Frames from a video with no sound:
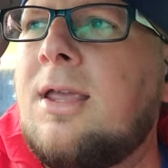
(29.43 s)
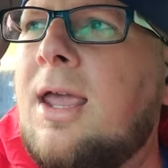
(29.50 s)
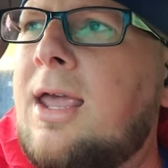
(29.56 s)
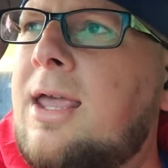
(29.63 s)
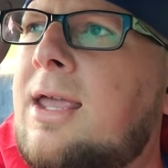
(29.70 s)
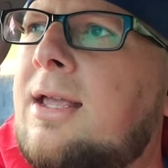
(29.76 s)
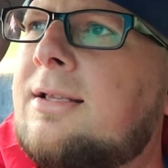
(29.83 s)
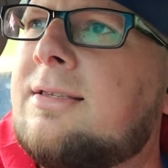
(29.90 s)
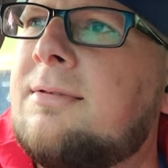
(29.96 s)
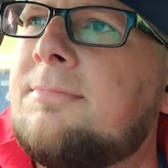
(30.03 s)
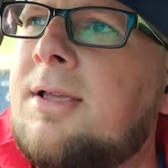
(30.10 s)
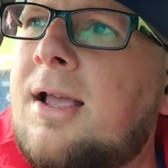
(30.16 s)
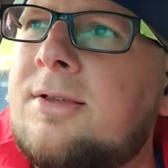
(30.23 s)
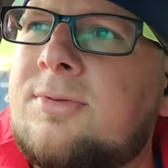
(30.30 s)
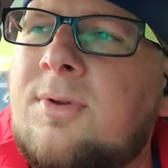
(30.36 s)
And
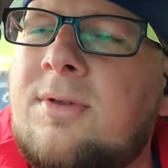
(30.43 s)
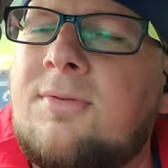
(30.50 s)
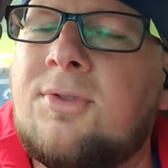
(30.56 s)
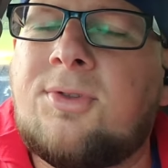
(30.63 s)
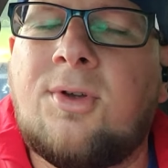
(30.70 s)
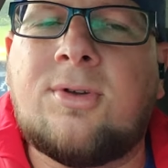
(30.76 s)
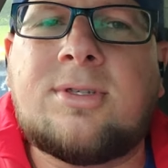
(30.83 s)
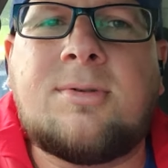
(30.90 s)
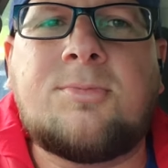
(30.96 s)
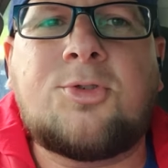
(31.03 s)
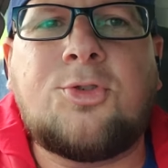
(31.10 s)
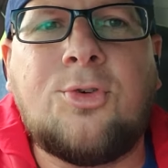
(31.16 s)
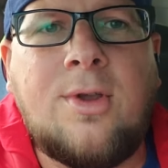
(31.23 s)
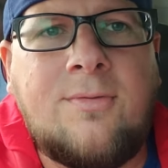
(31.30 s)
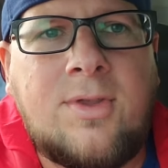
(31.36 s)
sometimes we even throw some
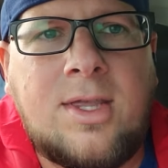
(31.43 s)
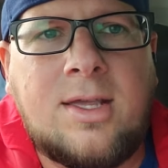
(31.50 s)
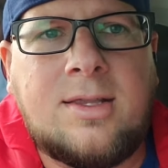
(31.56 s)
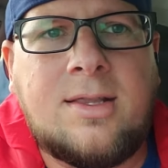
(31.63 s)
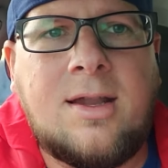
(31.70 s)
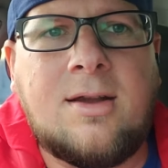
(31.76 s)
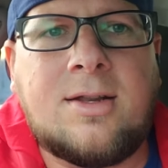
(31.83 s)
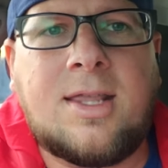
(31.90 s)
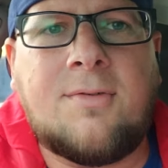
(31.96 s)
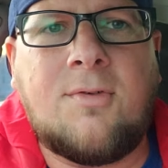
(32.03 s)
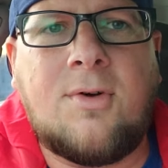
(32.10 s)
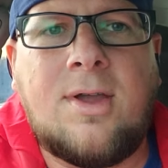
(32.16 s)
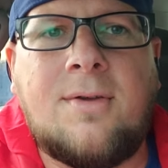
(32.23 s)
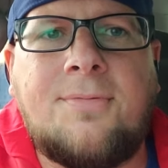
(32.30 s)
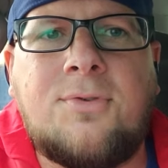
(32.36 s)
trivia in there and give
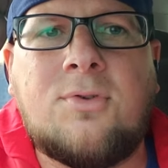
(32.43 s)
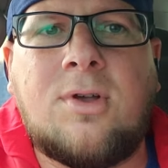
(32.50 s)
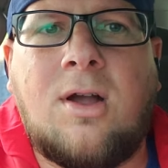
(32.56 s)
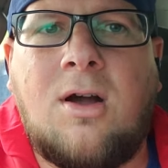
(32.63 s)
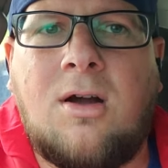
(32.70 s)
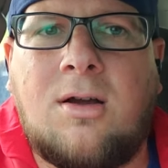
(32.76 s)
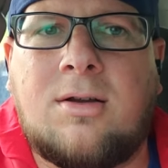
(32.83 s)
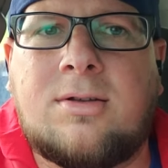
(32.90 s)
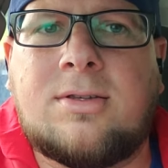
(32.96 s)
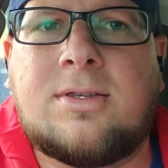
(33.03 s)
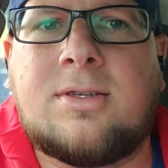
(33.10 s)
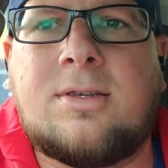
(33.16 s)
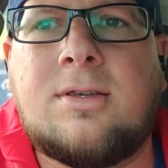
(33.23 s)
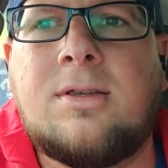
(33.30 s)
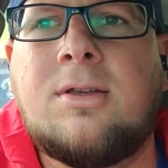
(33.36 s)
away a few
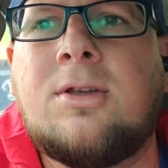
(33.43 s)
cards.